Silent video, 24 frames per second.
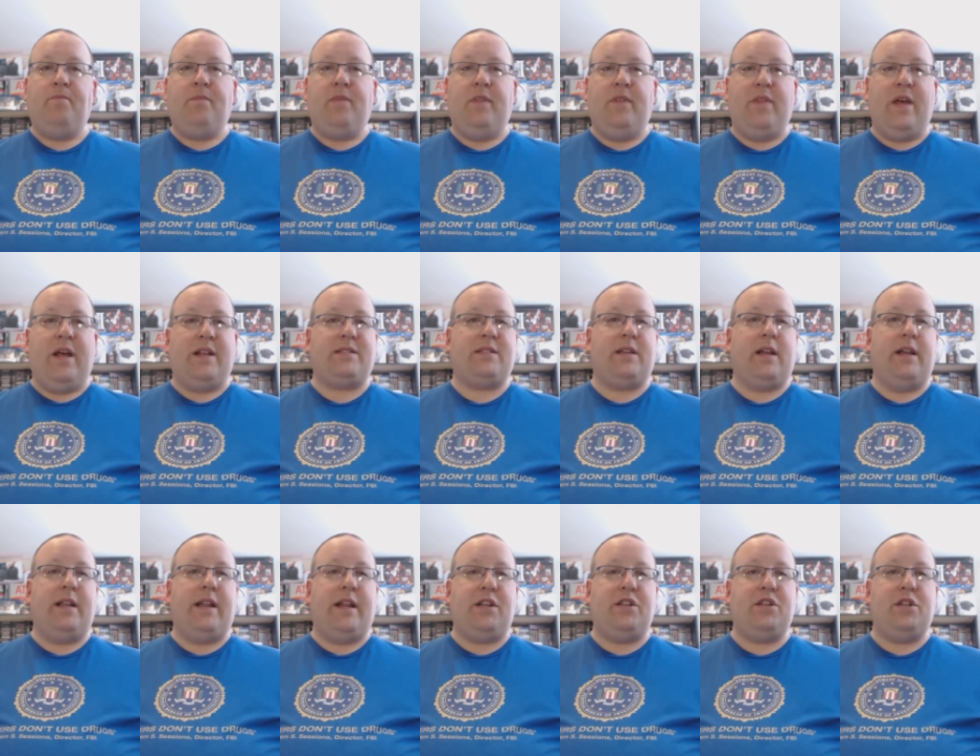That's
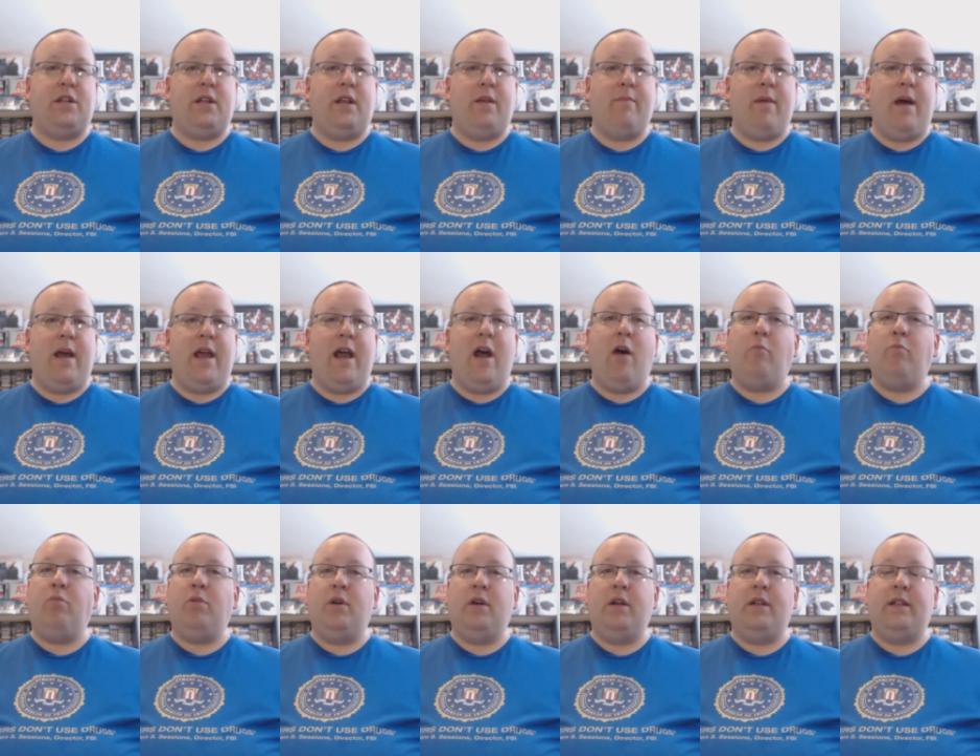got HDMI
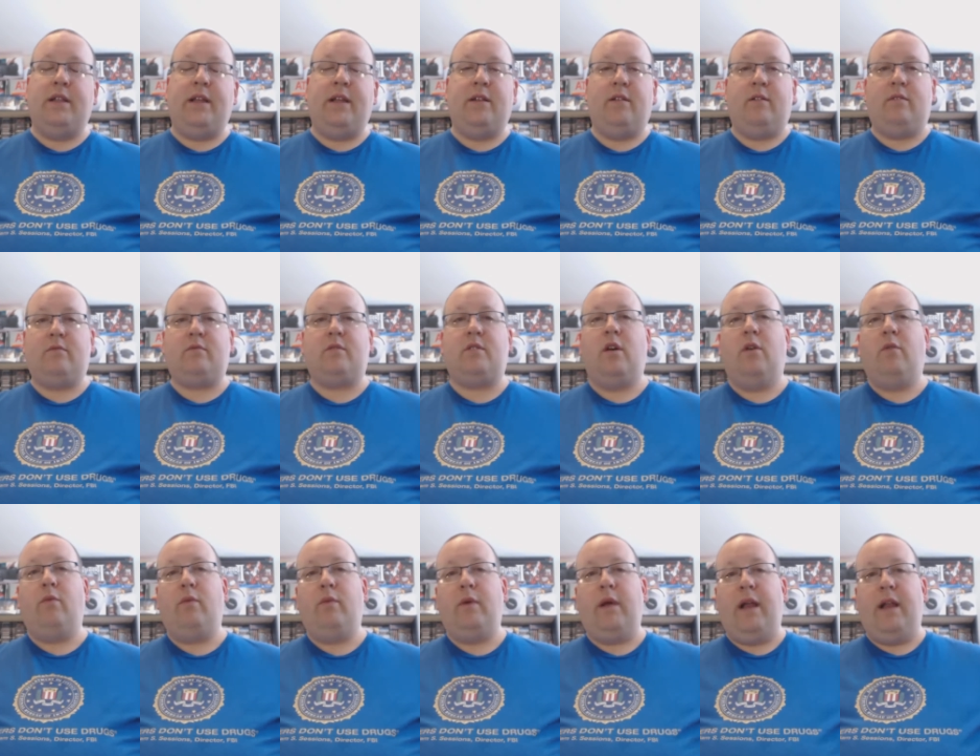output. It'll
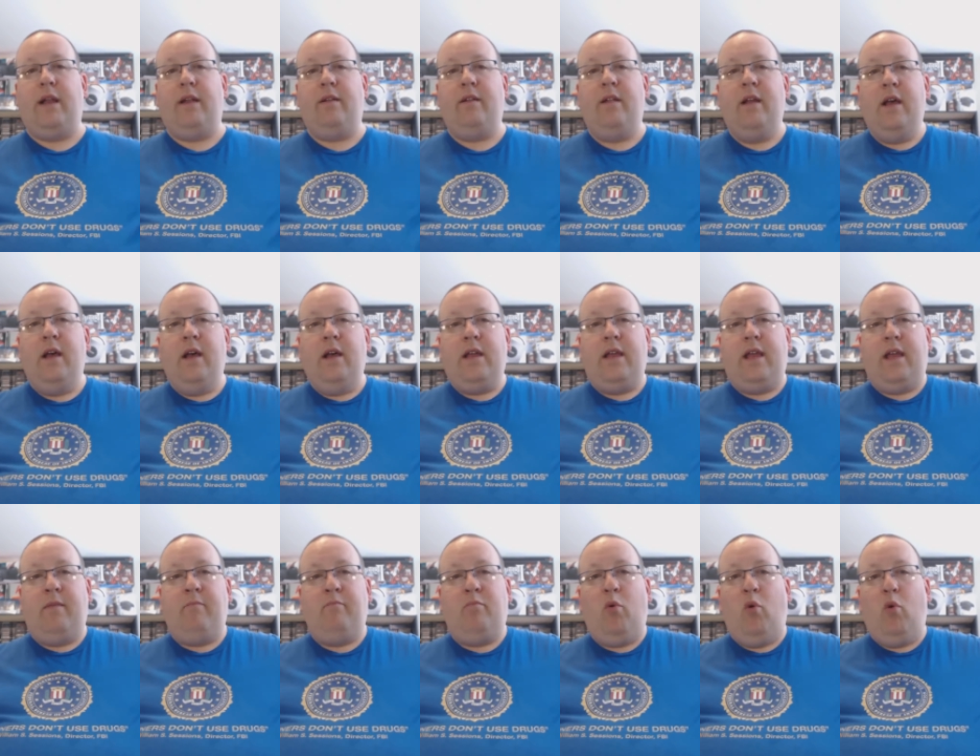go and
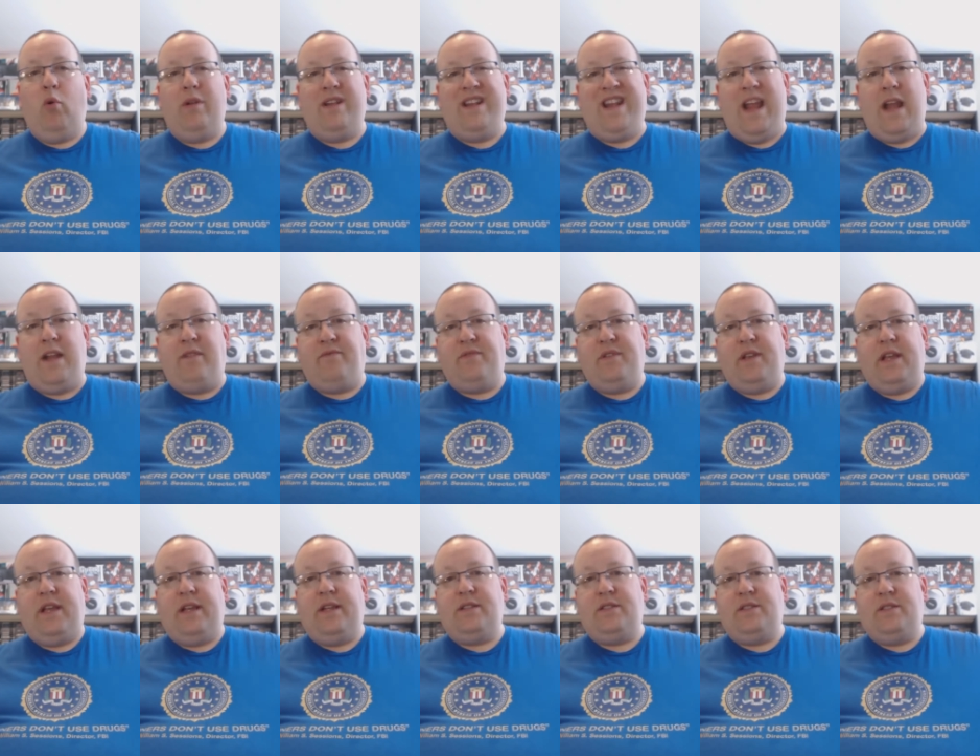import
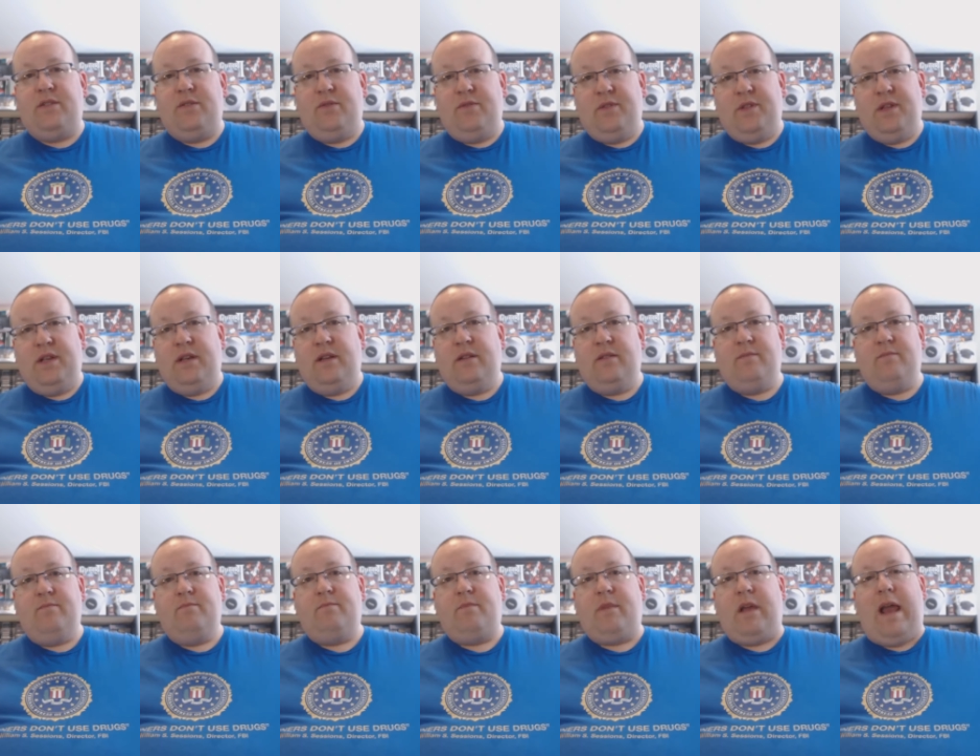natively into the
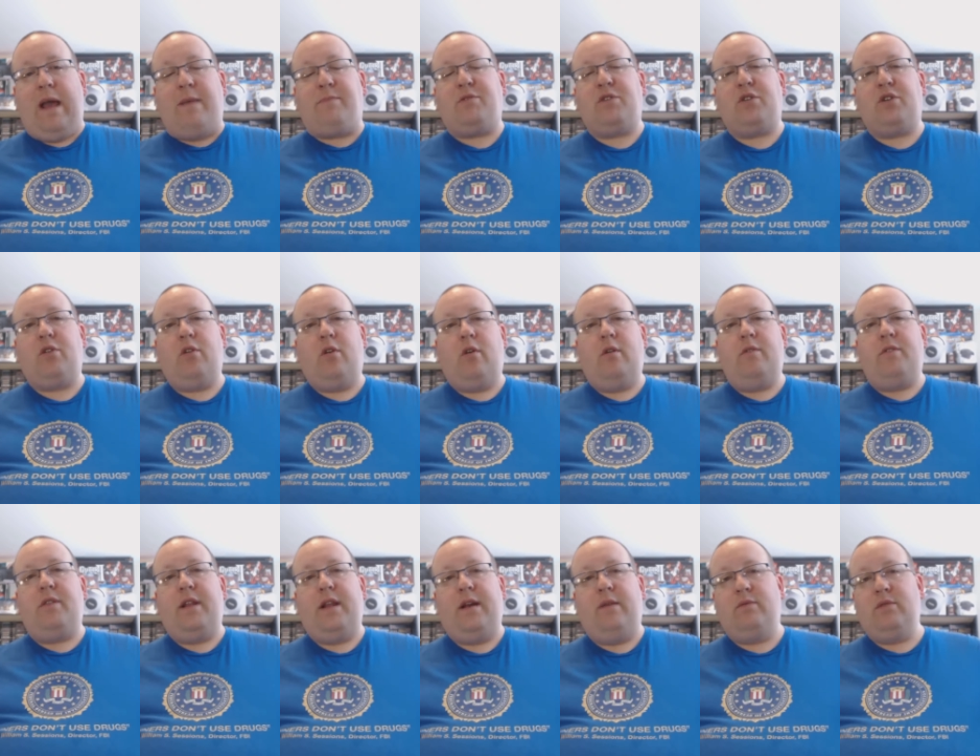capture
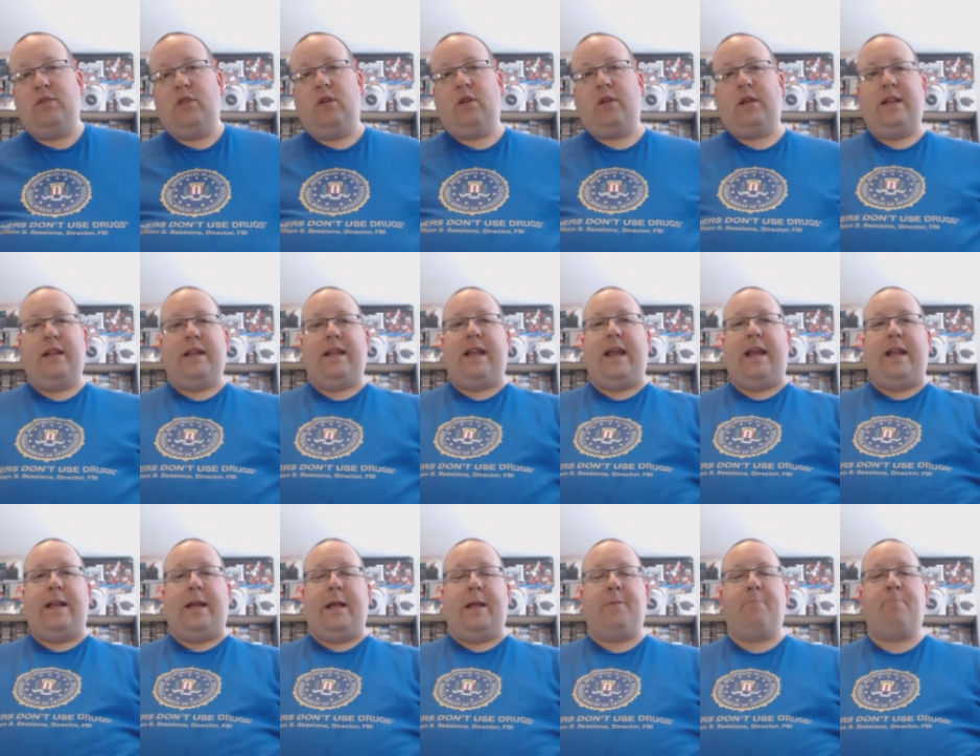card that I was looking at
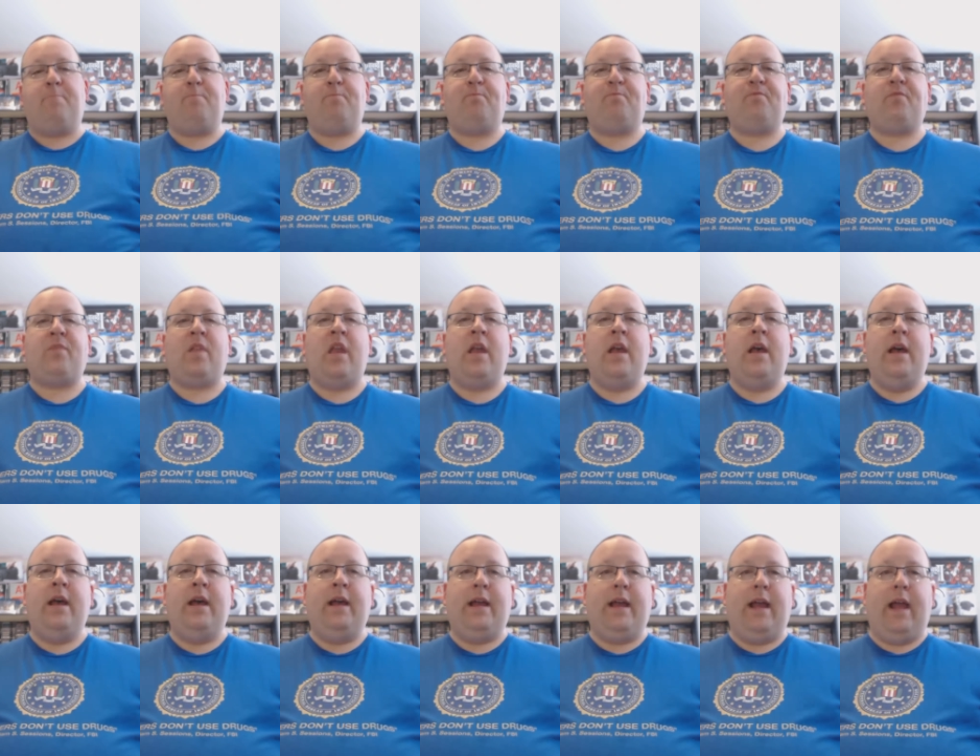getting.
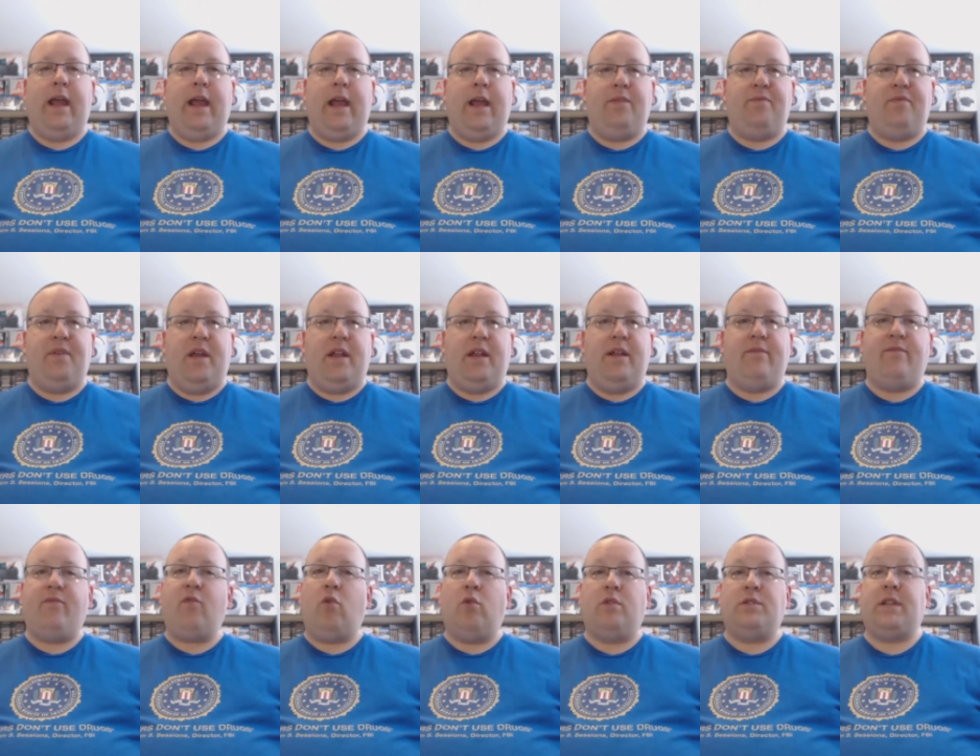And then,
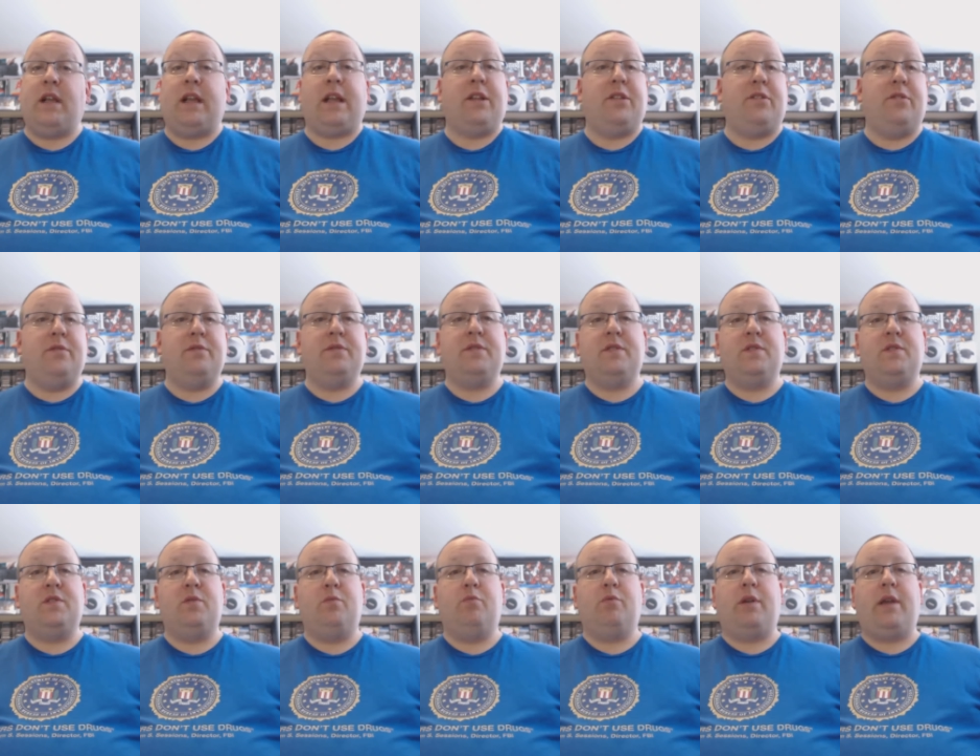of course, I could use the
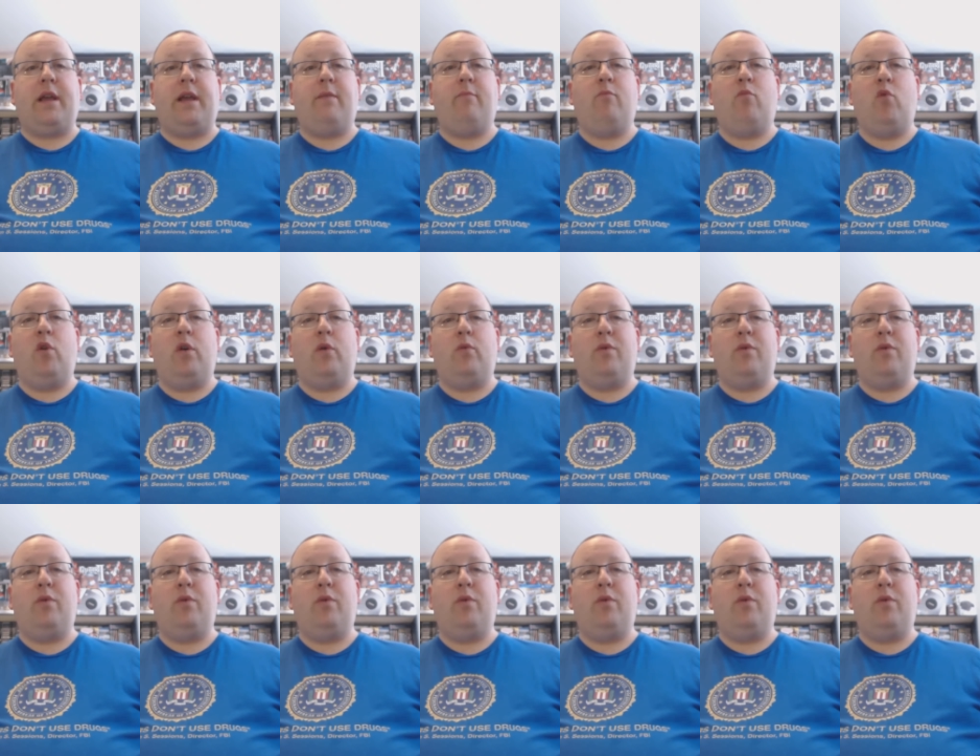Super Game Boy